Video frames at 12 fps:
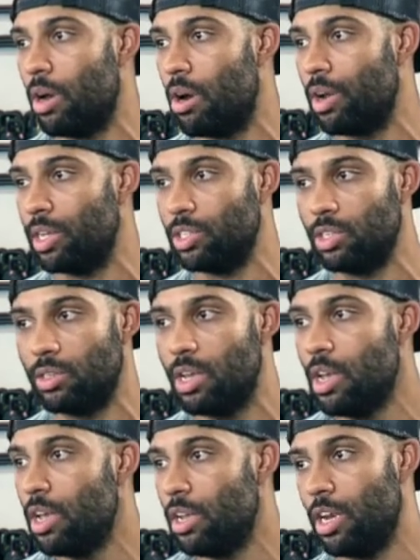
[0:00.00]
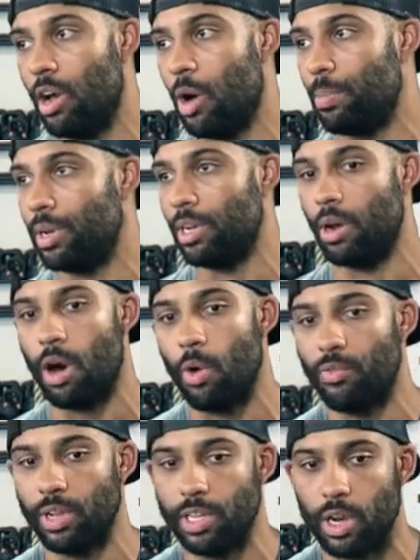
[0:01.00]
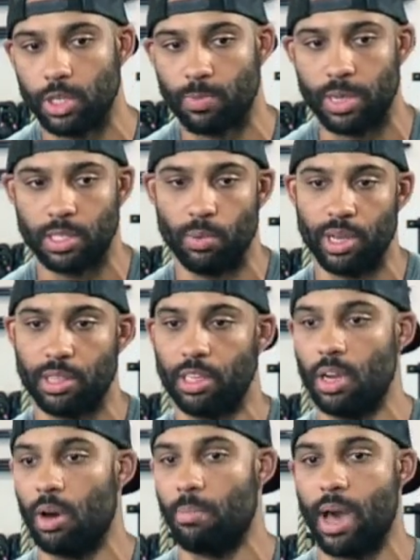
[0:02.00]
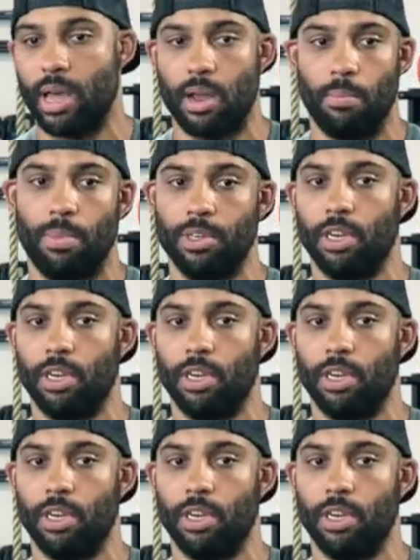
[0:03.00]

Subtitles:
for coming on and helping. Hopefully, especially with about